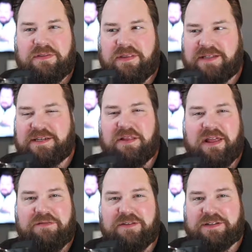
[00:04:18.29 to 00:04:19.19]
that's how
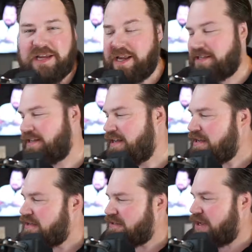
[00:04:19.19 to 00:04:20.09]
life is, I guess.
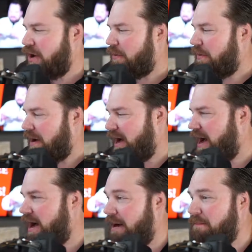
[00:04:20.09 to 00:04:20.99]
So,
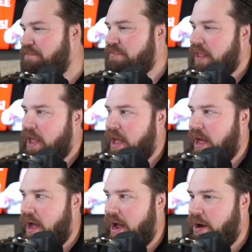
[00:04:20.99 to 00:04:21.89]

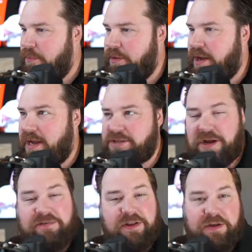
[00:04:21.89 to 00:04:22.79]
I hope you guys are
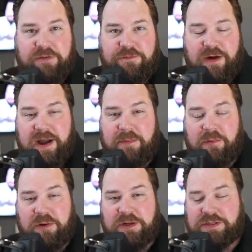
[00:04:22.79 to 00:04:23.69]
having a good Friday
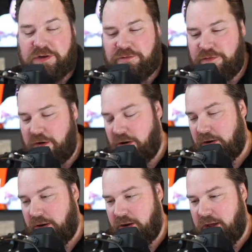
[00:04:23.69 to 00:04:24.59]
morning so
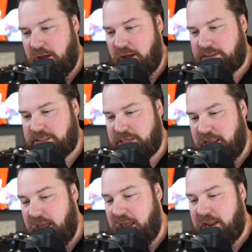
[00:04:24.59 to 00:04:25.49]
far.
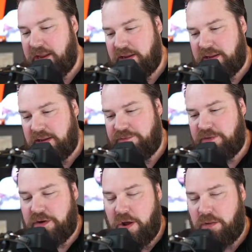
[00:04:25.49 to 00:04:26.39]
Today, if
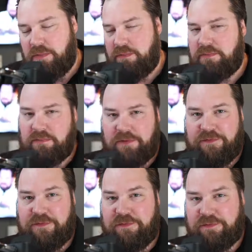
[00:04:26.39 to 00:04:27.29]

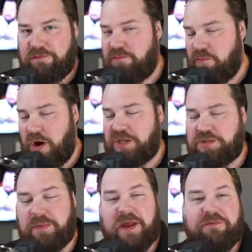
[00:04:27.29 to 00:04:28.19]
you've
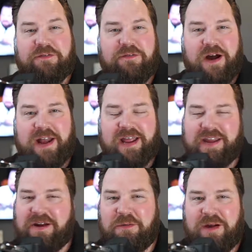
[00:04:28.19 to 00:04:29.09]
watched me every Friday
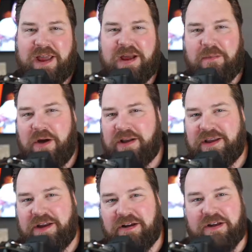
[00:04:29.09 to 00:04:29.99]
here when I come on
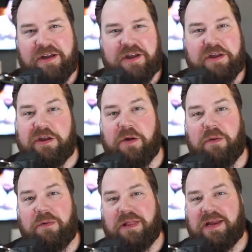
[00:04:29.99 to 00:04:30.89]
here, you know
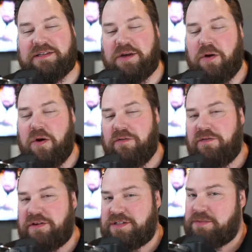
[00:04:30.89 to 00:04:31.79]
what we like to go
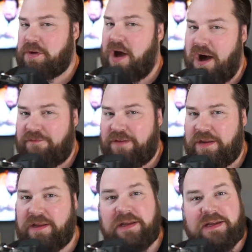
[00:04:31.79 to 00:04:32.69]
over is some
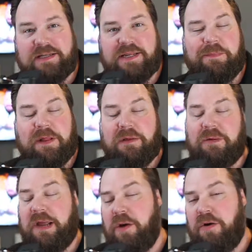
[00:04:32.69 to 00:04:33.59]
coffee. Typically,
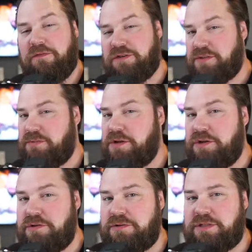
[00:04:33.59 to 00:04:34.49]
we go over some
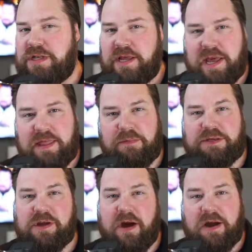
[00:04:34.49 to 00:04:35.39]
news, and then we
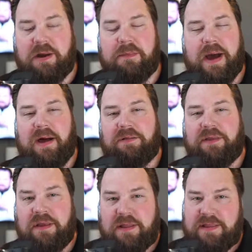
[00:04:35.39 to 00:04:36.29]
talk about
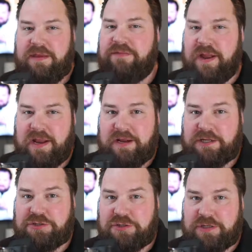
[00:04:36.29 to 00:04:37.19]
the event
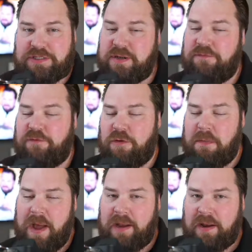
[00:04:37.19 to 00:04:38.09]
industry in some
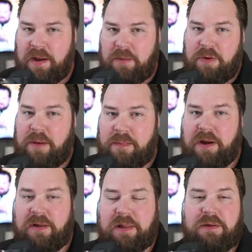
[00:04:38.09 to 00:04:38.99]
format,
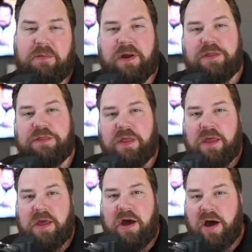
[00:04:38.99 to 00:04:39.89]
primarily with
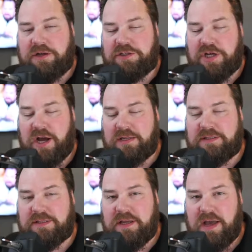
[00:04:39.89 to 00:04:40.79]
hot
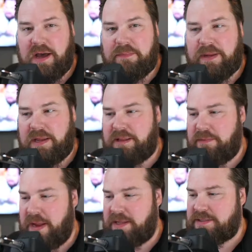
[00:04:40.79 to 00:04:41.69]
shots being the
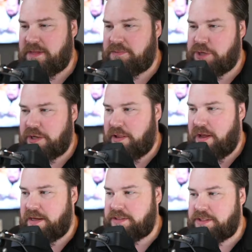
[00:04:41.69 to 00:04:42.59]
main subject
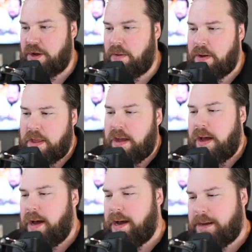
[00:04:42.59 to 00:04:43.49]
line. So,
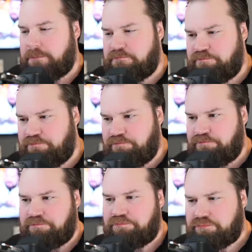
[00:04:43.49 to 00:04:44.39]
um,
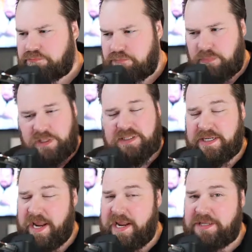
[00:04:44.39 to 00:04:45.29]

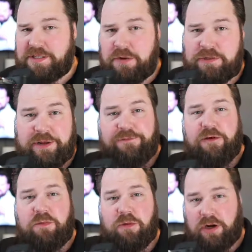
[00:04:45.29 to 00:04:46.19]
today is no
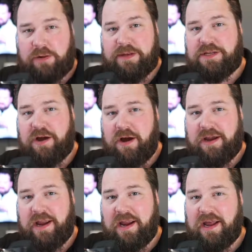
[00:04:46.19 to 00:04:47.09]
different. We're going to be
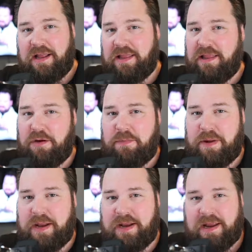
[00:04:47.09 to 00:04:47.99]
talking a little
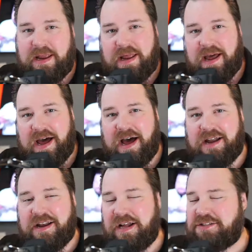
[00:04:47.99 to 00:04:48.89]
bit,
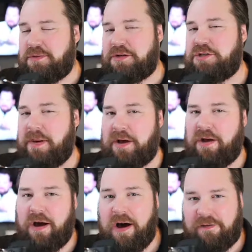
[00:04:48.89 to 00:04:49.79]
not so much about
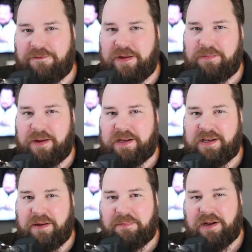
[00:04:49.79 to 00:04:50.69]
coffee, but
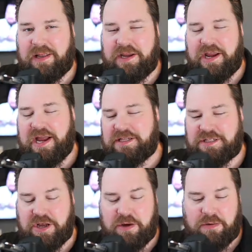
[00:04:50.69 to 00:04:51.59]
I'm going to let you guys
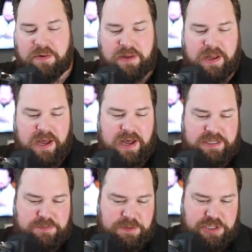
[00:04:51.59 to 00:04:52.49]
know,
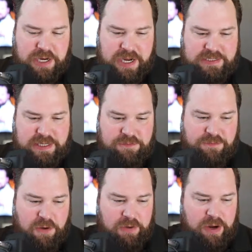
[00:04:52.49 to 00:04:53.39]
especially you guys that are
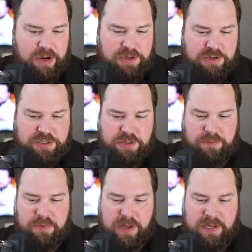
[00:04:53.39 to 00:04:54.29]
following on
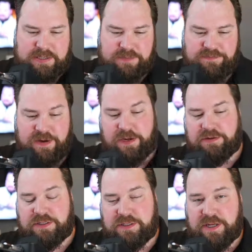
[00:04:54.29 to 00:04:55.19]
YouTube, some
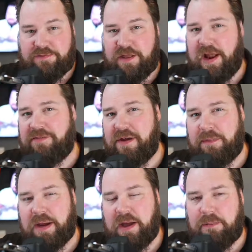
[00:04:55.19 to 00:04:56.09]
videos and stuff that I have
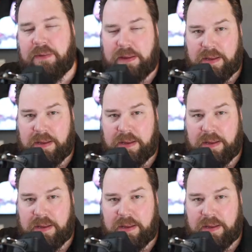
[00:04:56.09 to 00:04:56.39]
coming up